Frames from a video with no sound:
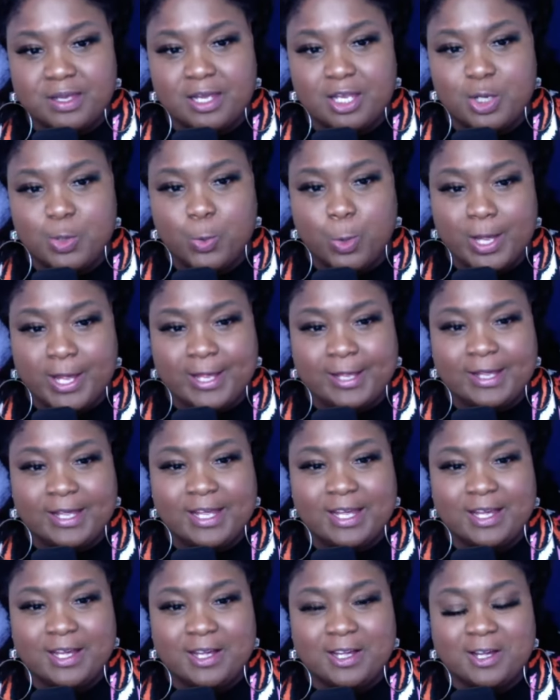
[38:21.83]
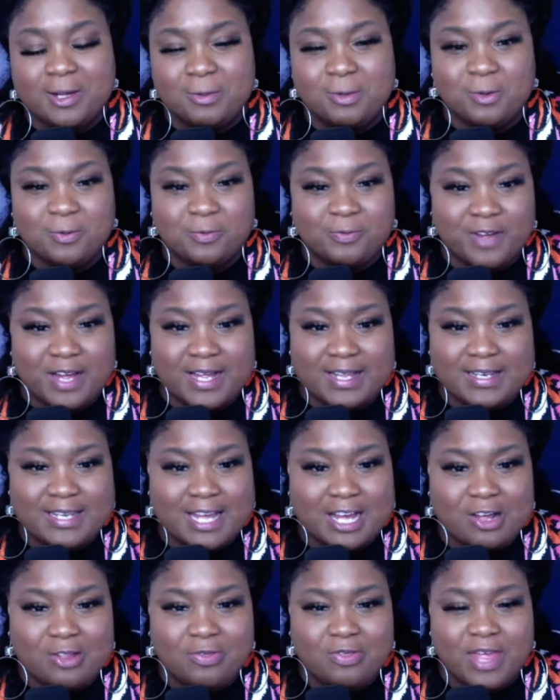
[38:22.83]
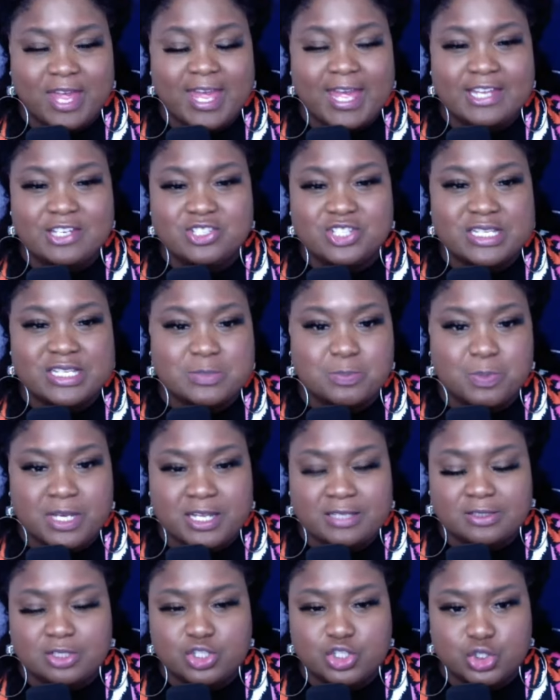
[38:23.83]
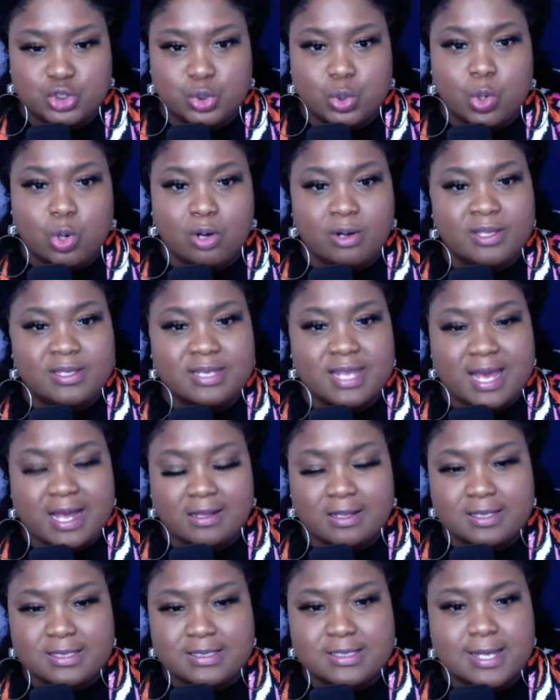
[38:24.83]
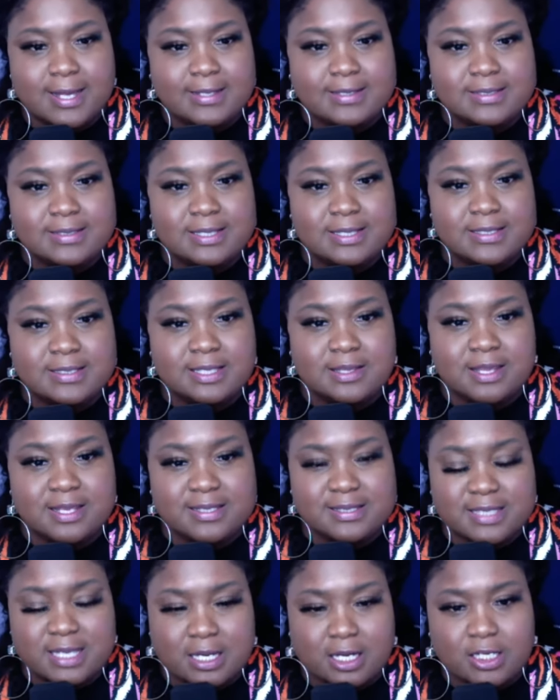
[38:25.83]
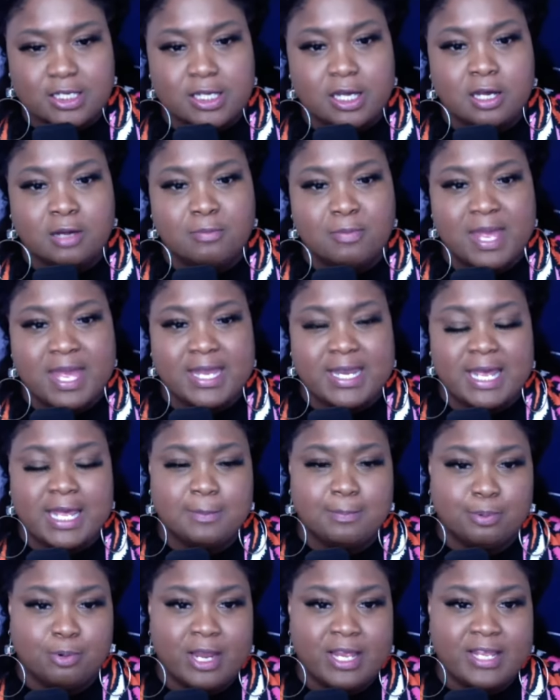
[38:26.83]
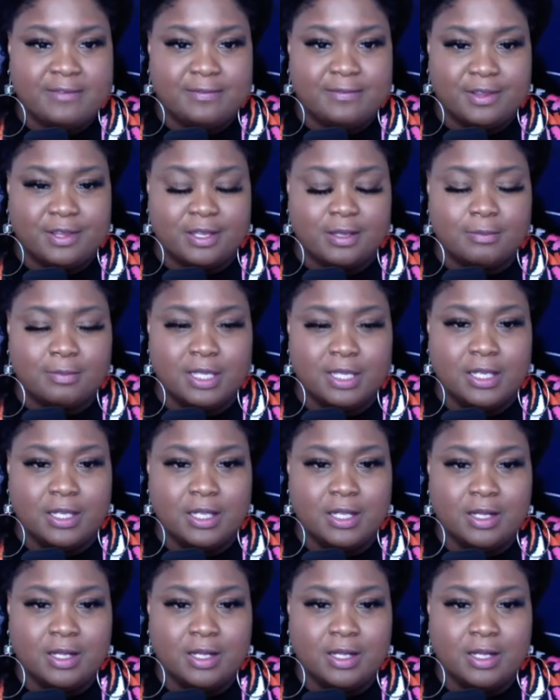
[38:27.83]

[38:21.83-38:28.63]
Anyway, Come to find out, they had just been at the store in Dallas, Texas, and they said a young man had prayed for them.